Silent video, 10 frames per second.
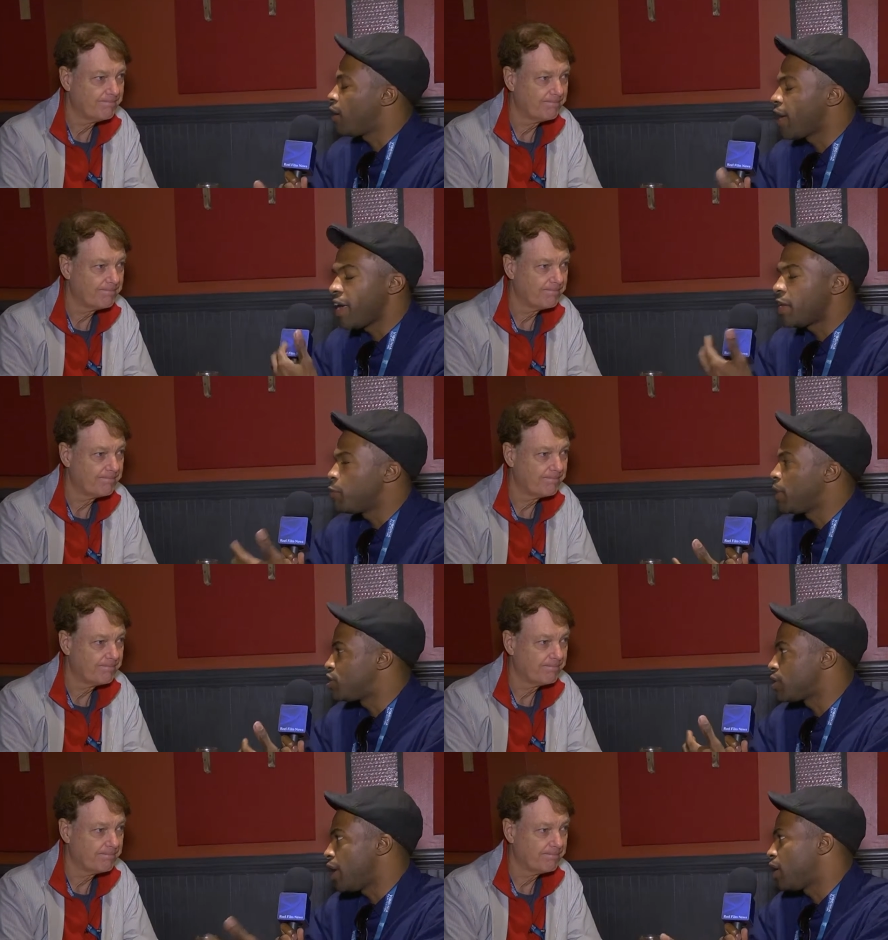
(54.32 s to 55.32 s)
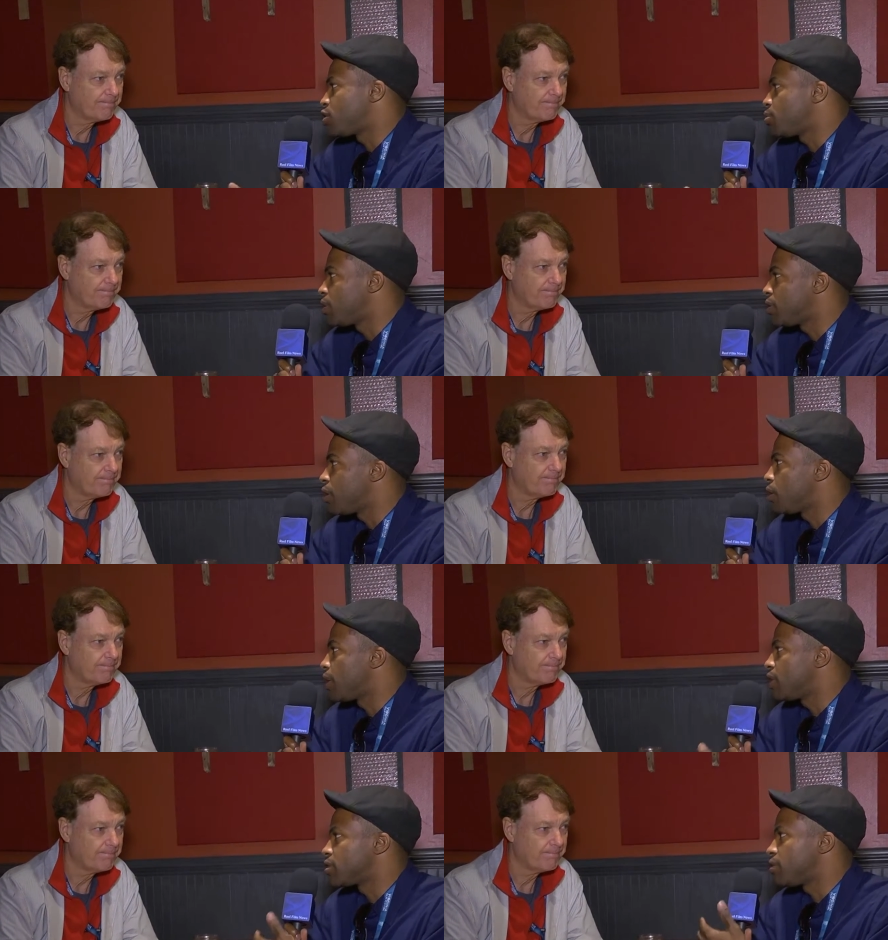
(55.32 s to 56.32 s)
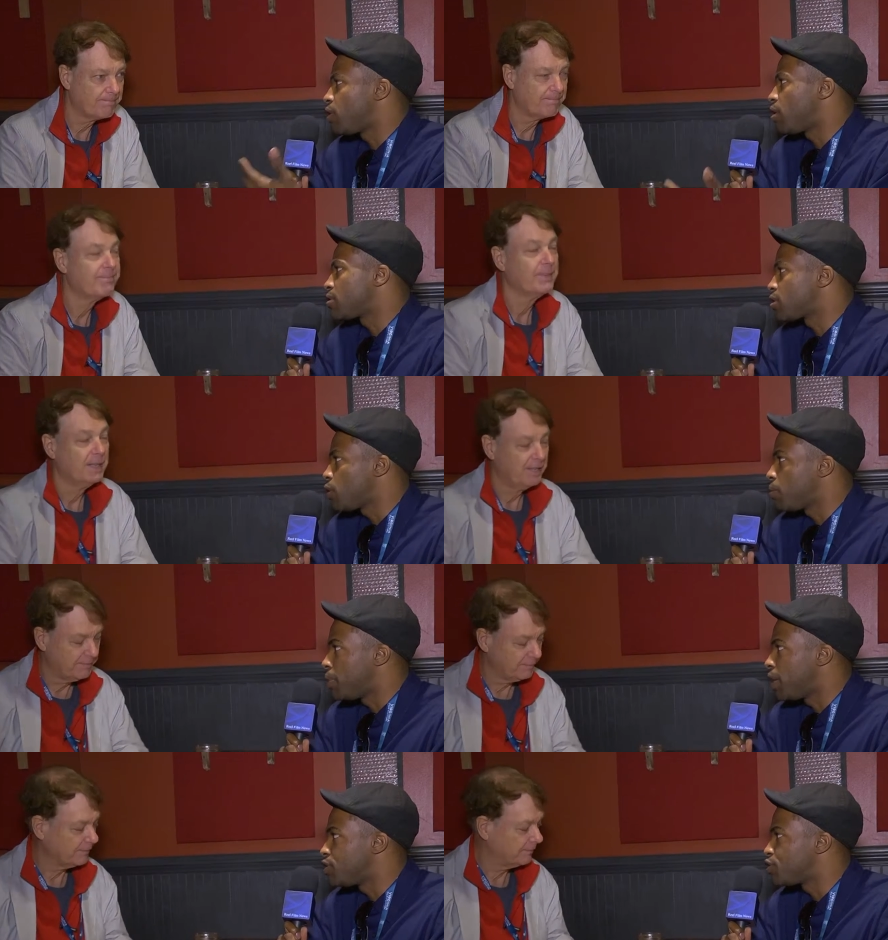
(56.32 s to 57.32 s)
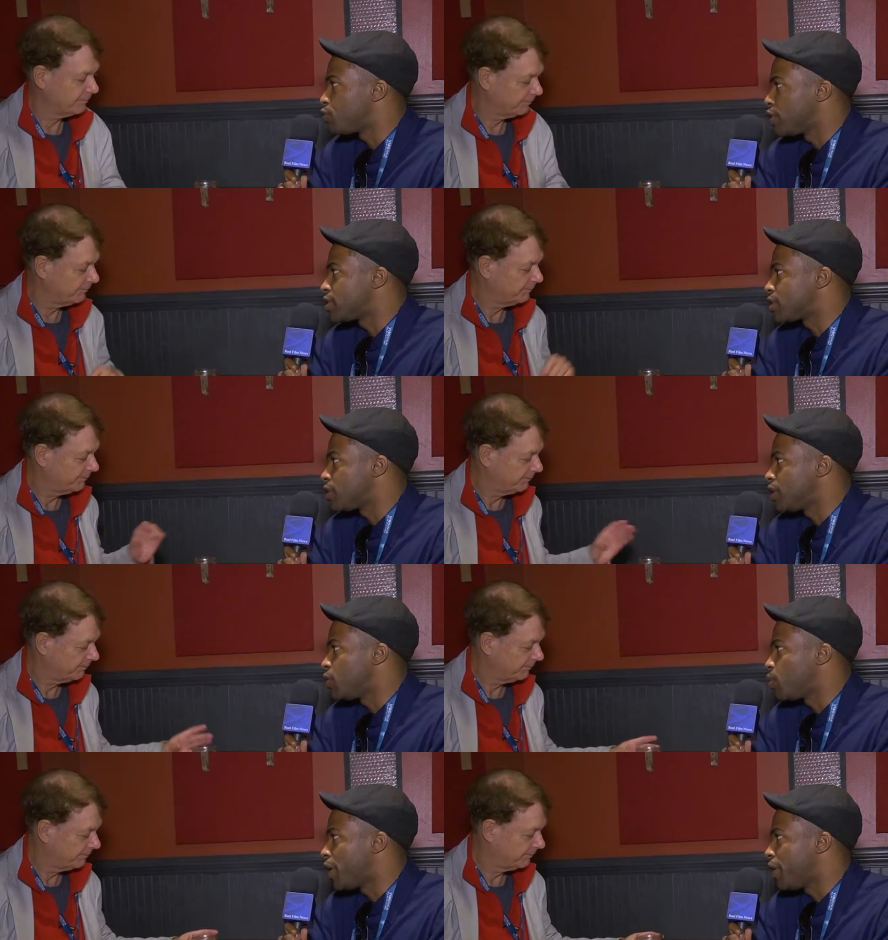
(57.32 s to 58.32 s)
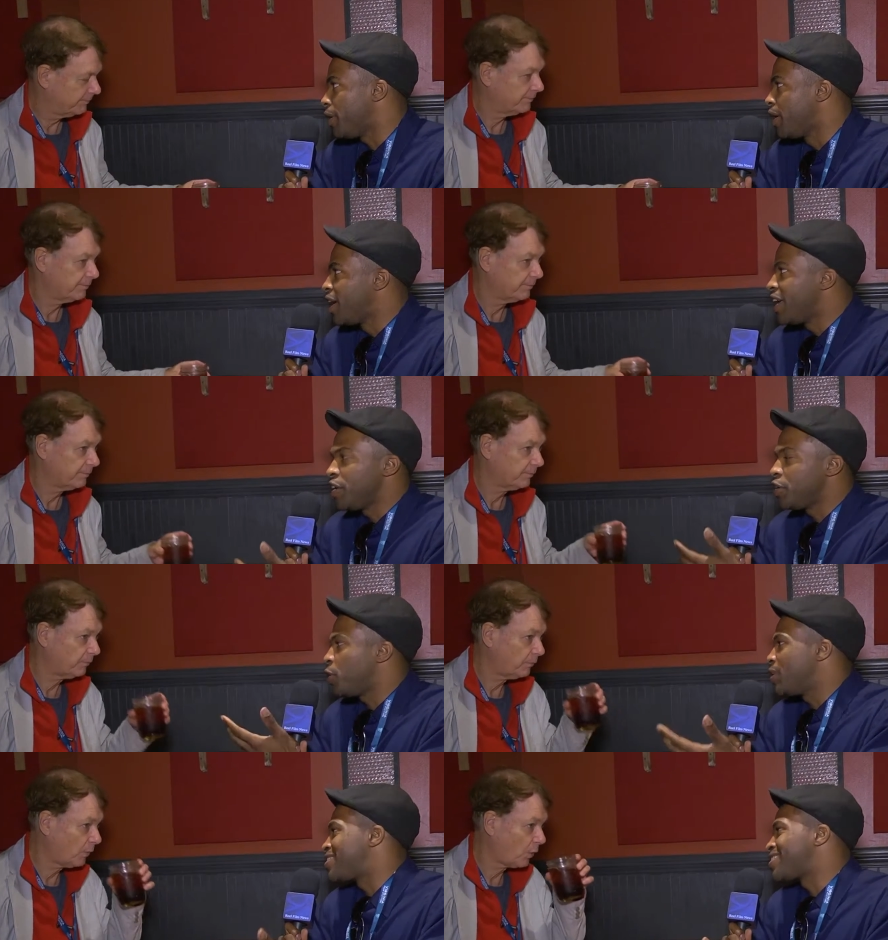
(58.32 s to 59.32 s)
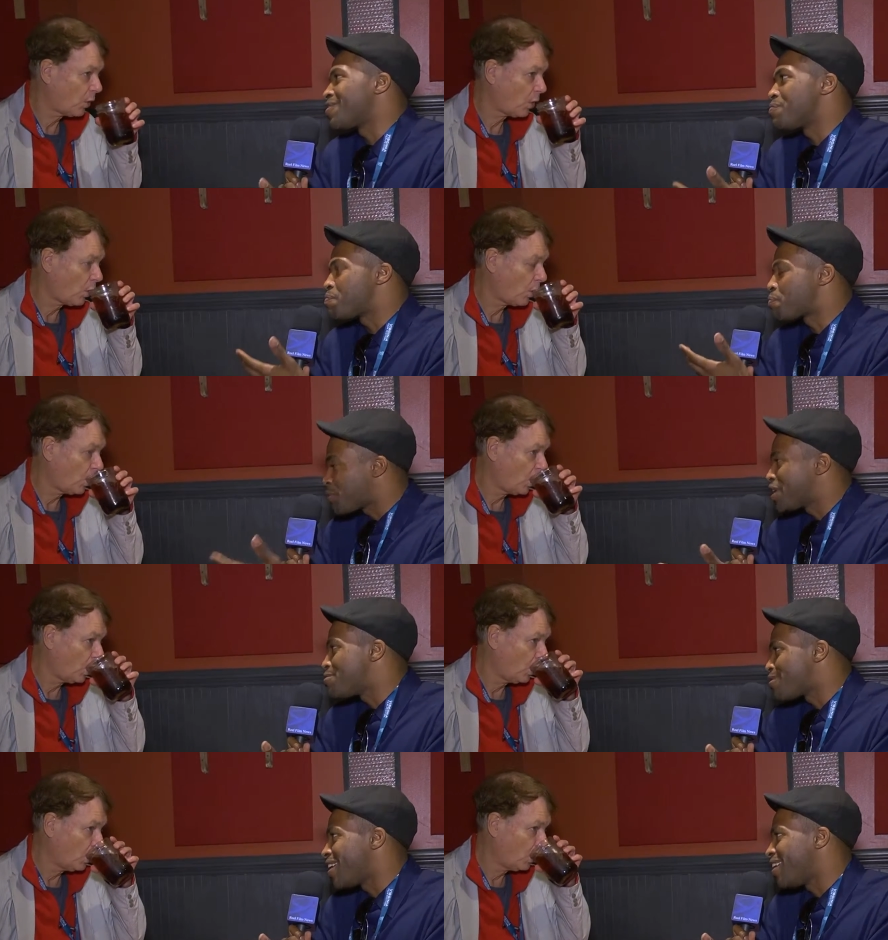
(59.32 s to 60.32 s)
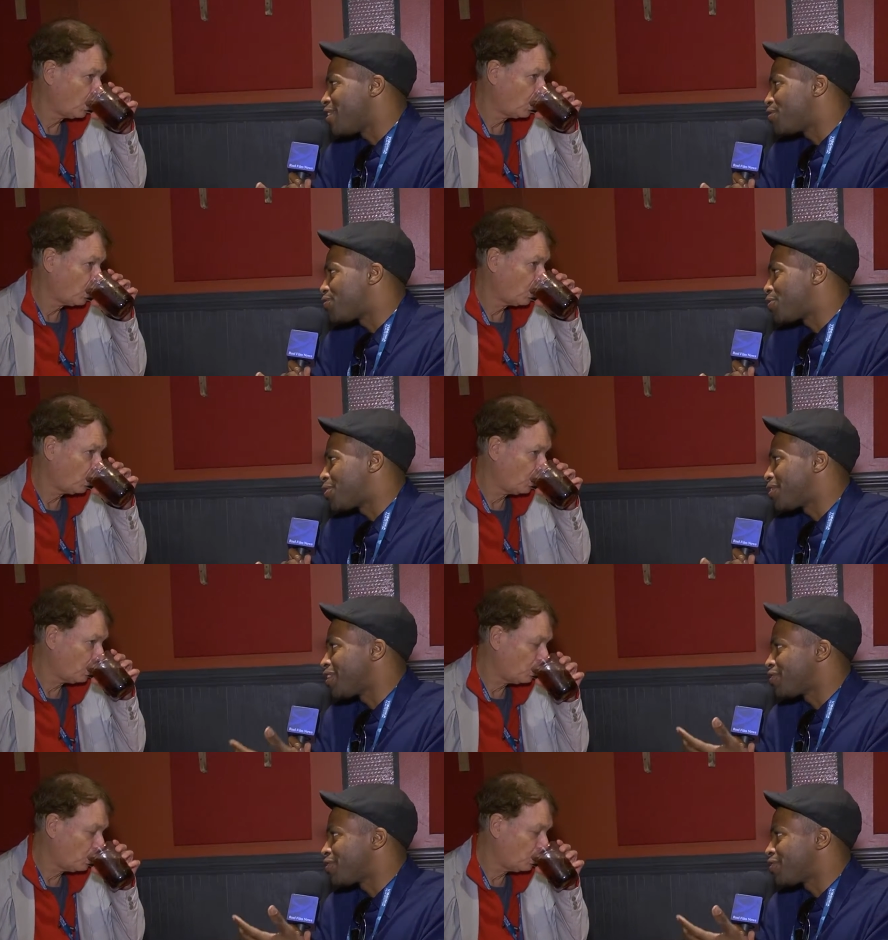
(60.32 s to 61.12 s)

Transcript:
Speaker 1: animation, as you well know, has evolved so much recently where, you know, it's pretty rare for a